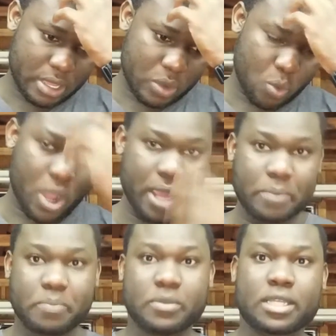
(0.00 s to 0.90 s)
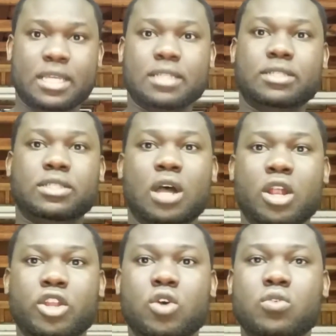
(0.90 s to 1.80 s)
white kids
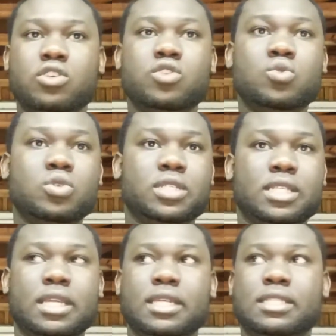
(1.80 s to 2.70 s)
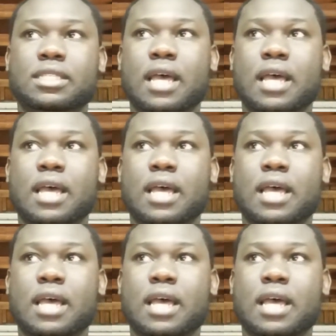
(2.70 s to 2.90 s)
are now using it